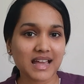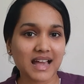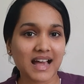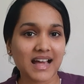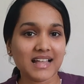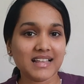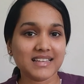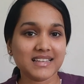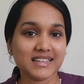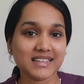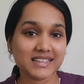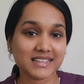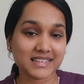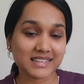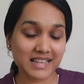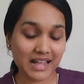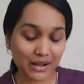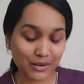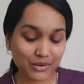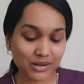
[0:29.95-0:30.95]
and
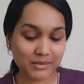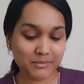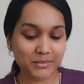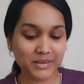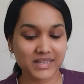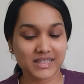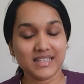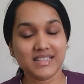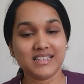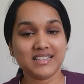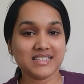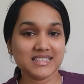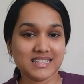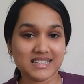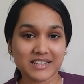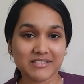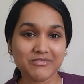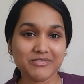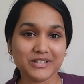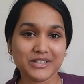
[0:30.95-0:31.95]
now I'm making the
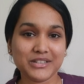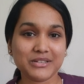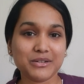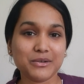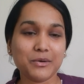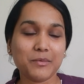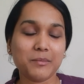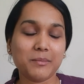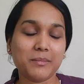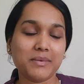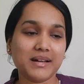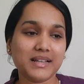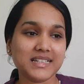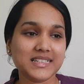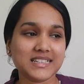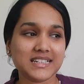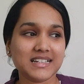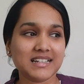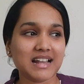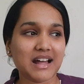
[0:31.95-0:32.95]
same video
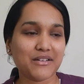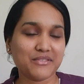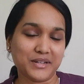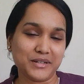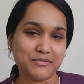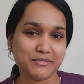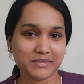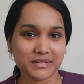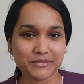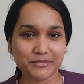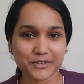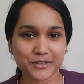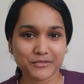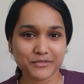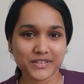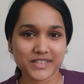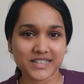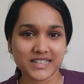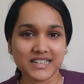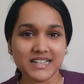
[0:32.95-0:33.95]
but now I'm in
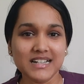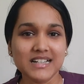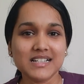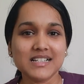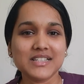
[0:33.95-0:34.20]
5th year.